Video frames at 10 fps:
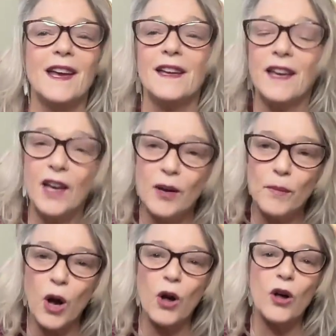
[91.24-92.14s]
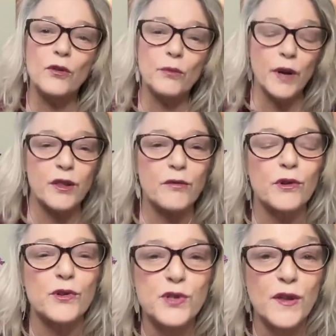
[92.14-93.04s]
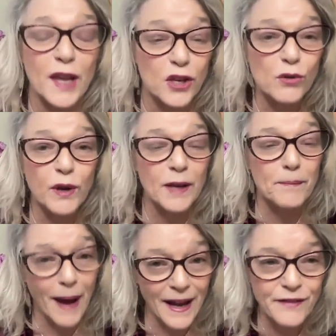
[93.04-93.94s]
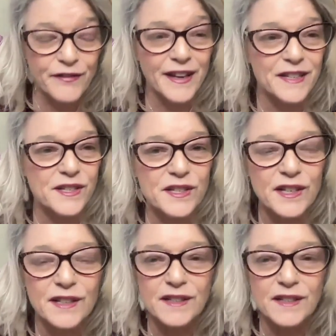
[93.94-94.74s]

can come all the way through so that you can manifest.